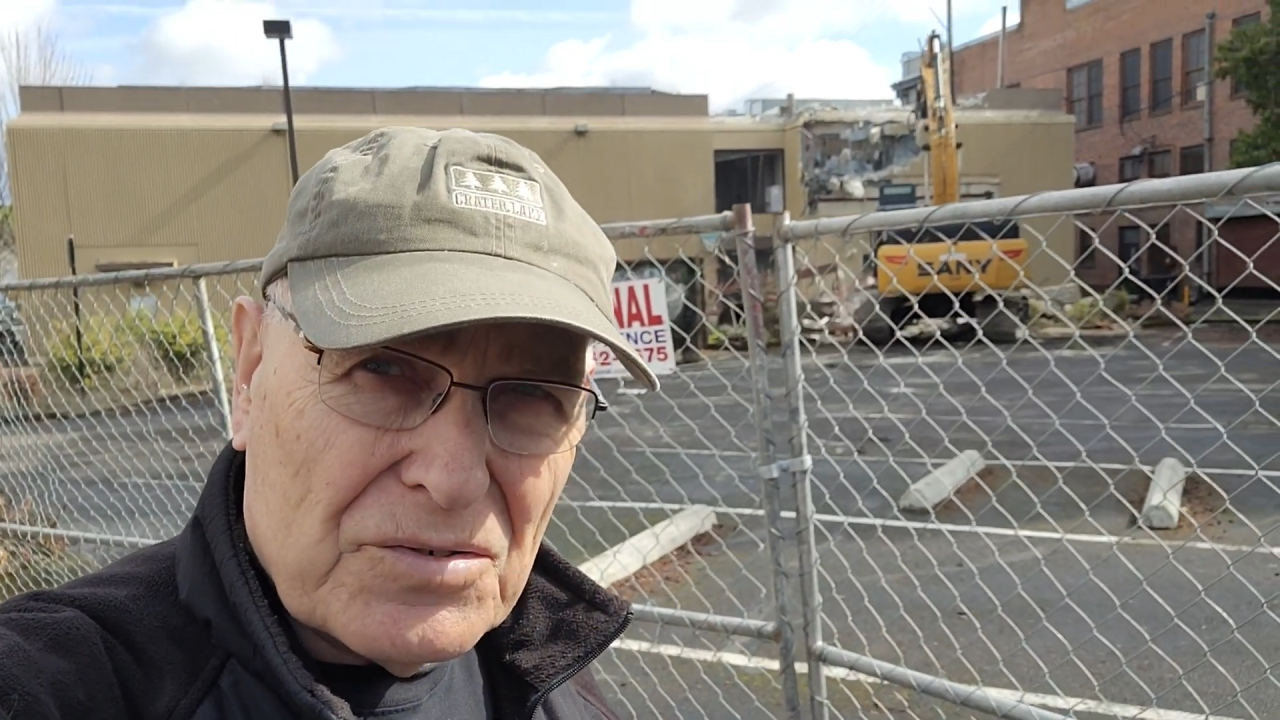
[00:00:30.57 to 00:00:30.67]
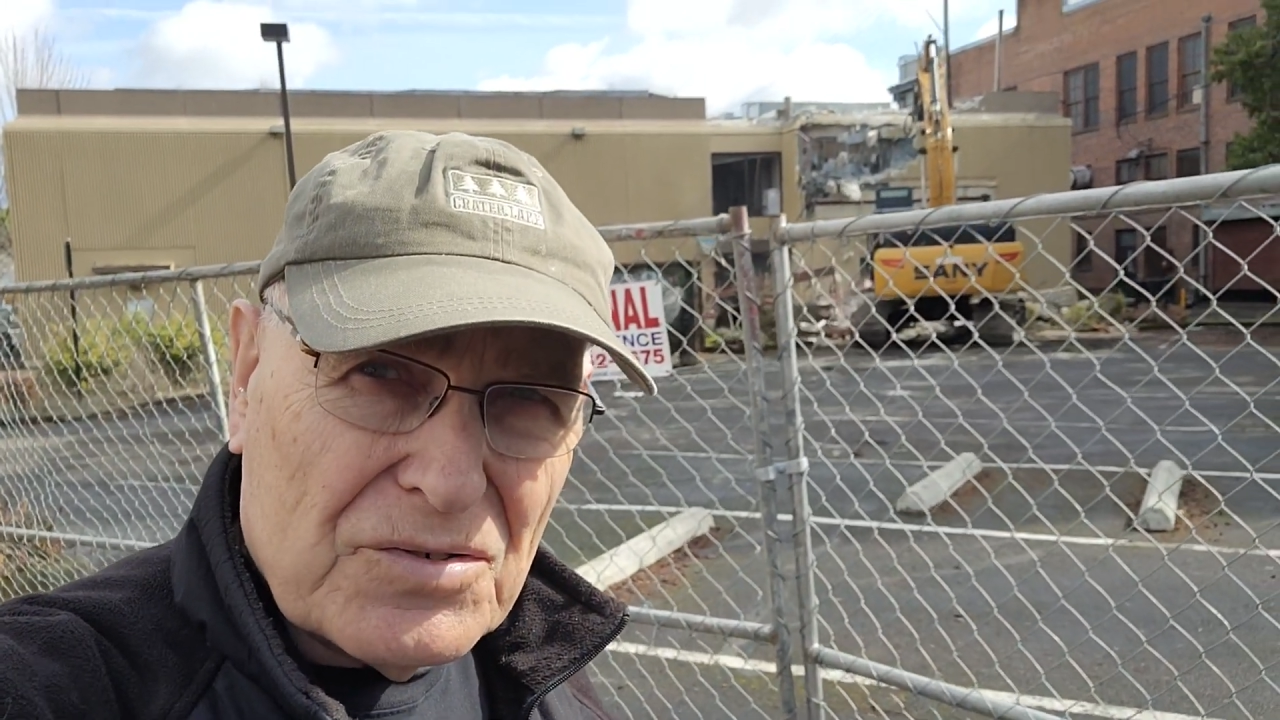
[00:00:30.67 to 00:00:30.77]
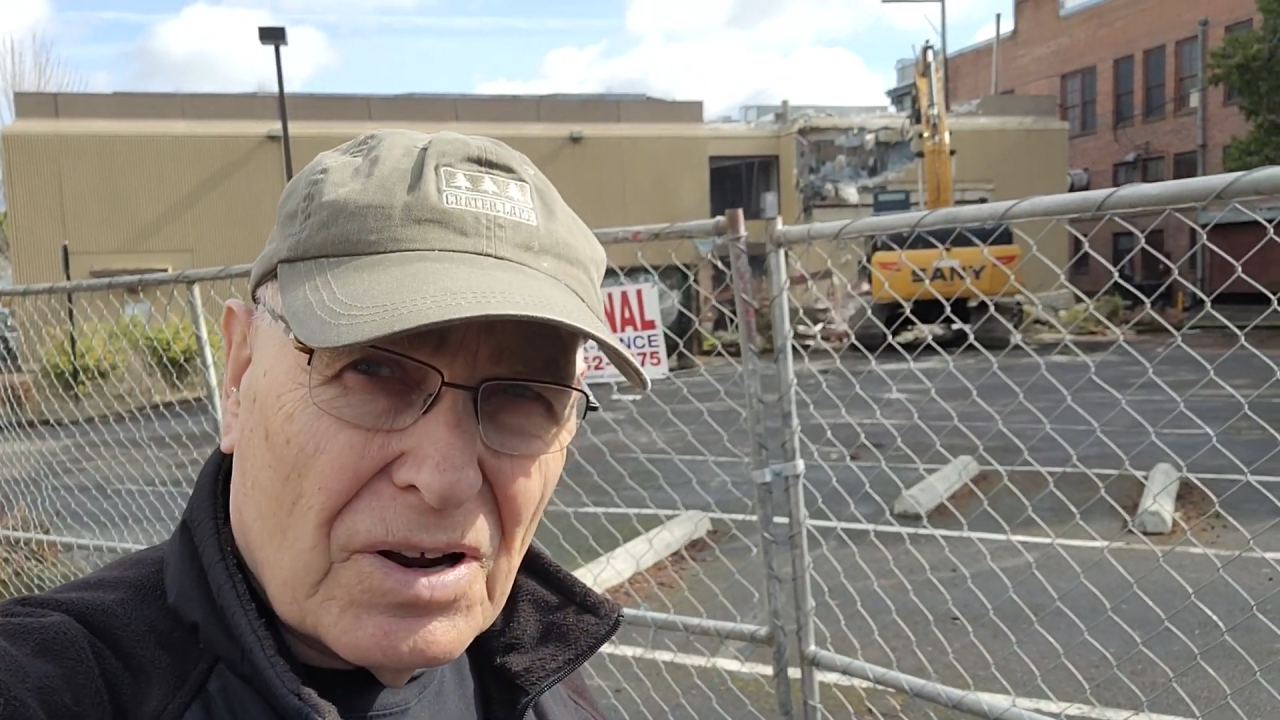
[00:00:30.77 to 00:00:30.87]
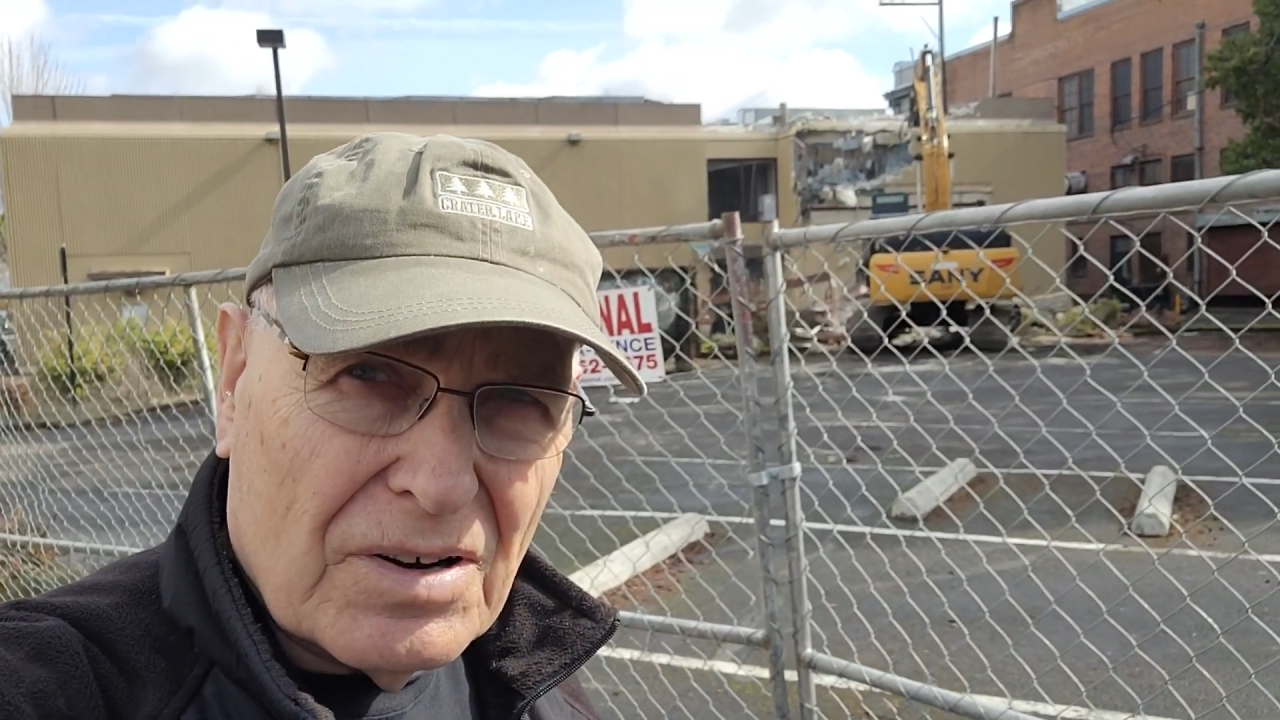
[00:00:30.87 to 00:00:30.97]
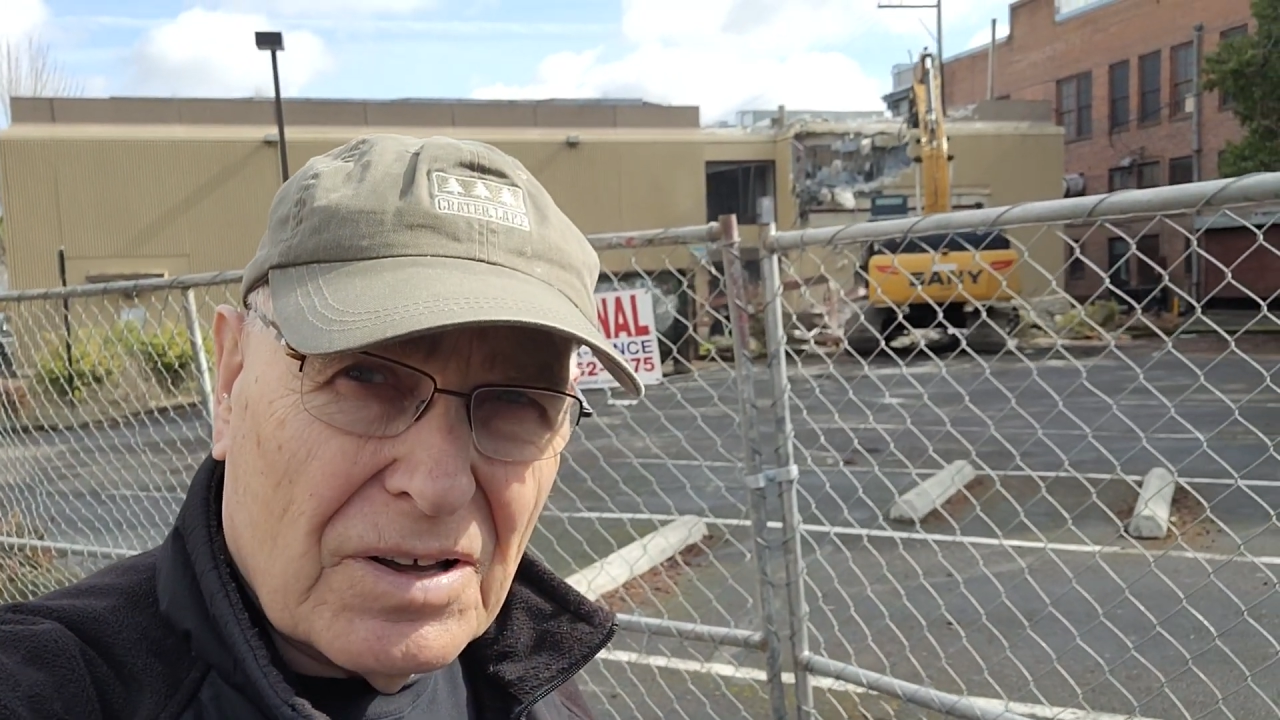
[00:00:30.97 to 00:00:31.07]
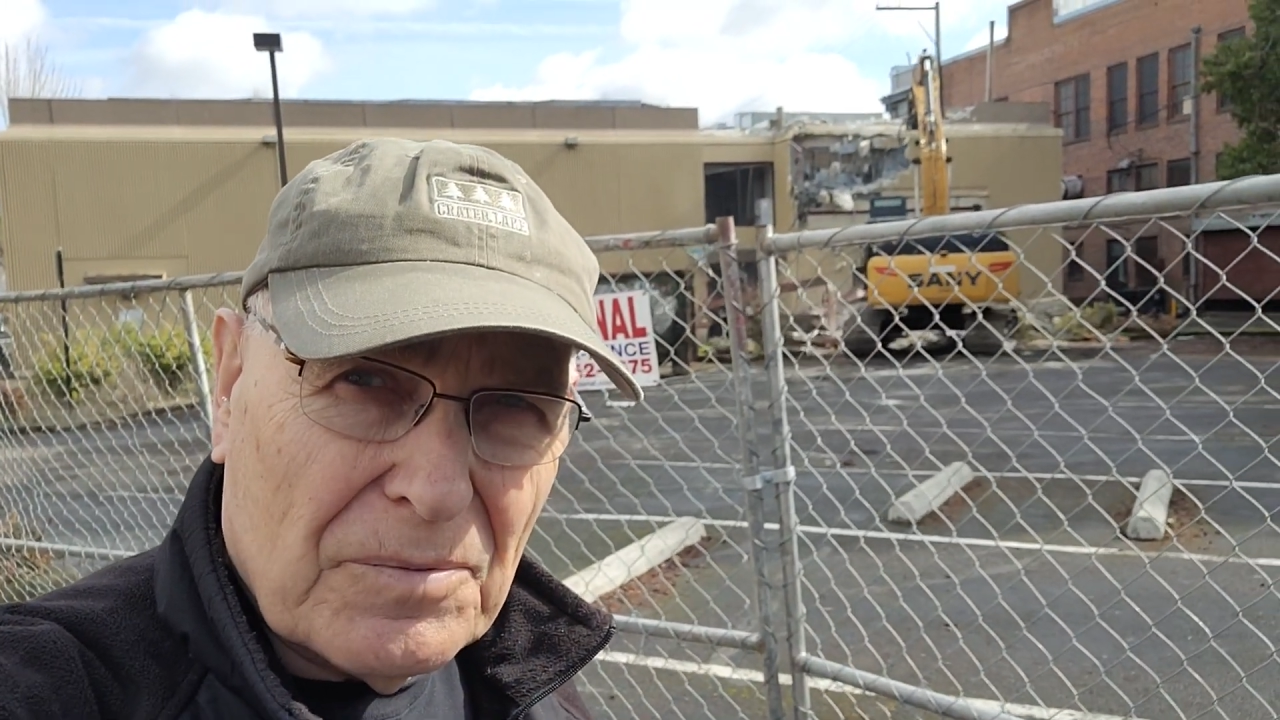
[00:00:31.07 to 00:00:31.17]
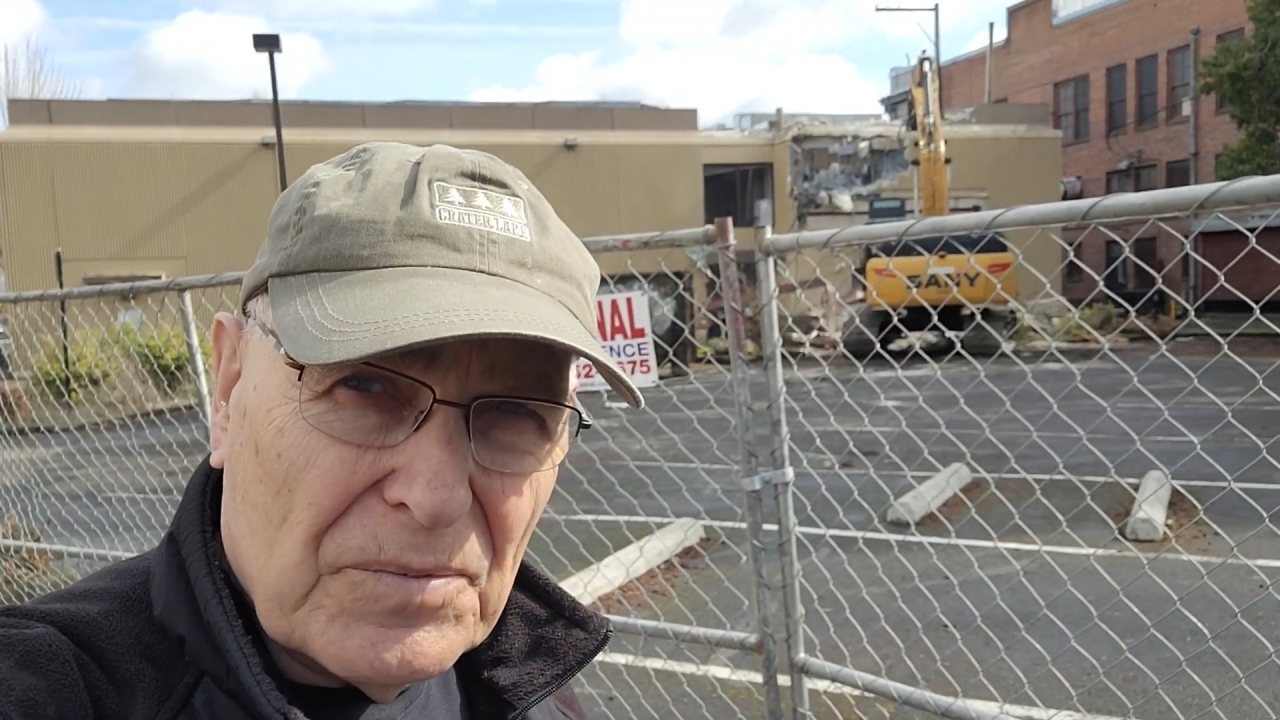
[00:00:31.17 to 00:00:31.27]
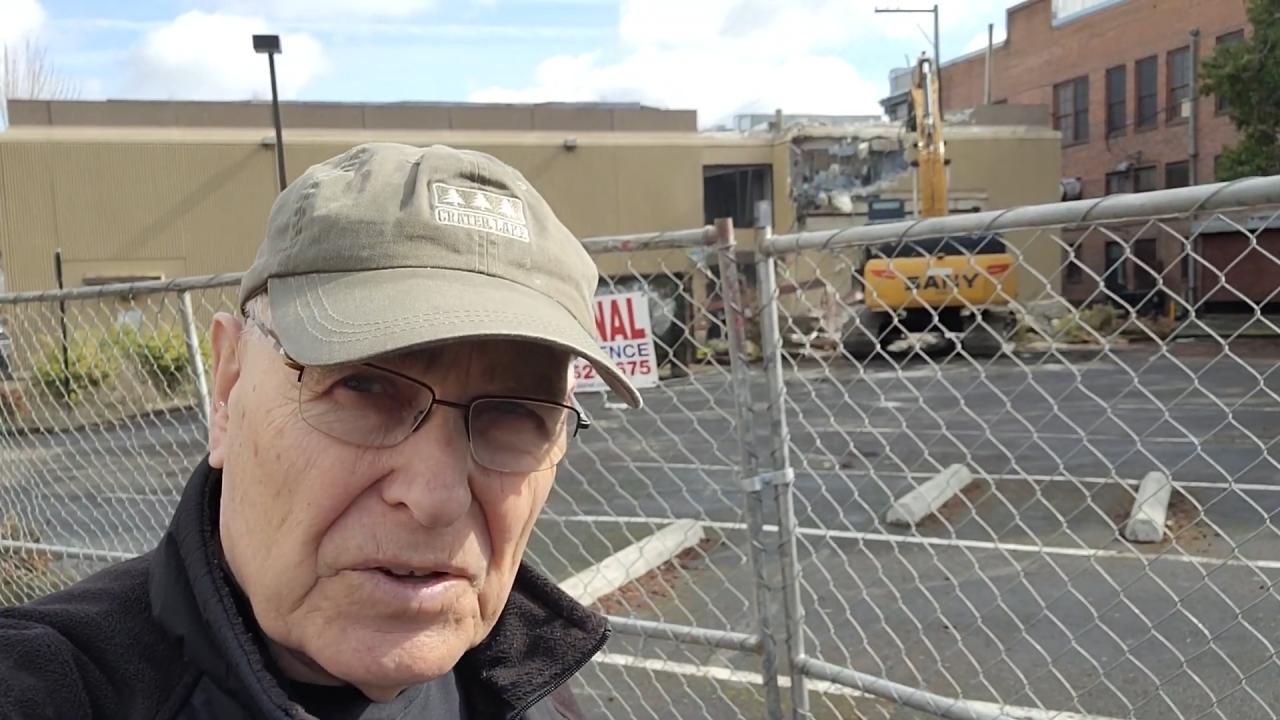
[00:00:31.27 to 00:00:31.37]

is starting.